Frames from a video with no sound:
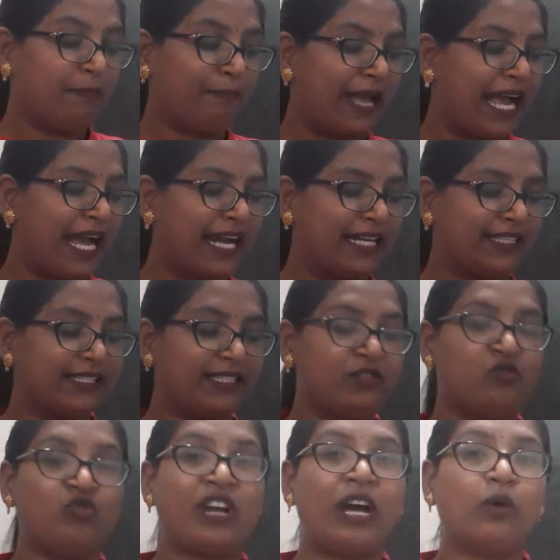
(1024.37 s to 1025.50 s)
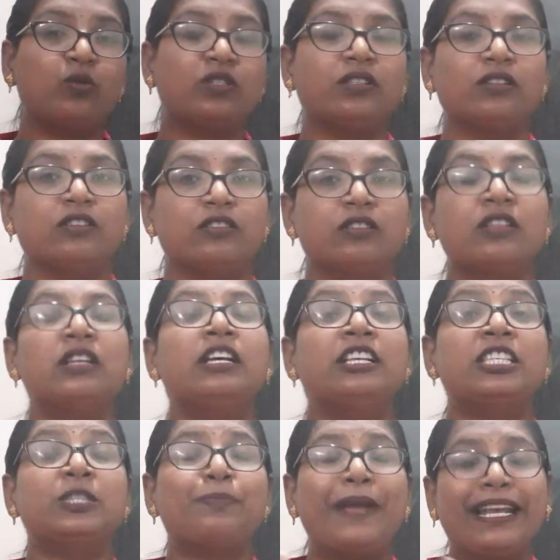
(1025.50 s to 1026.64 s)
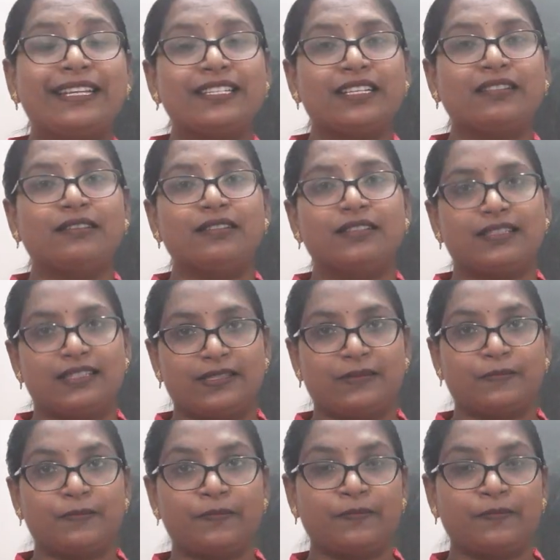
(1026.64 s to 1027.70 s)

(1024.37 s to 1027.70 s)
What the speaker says: Pants, trousers, spectacles.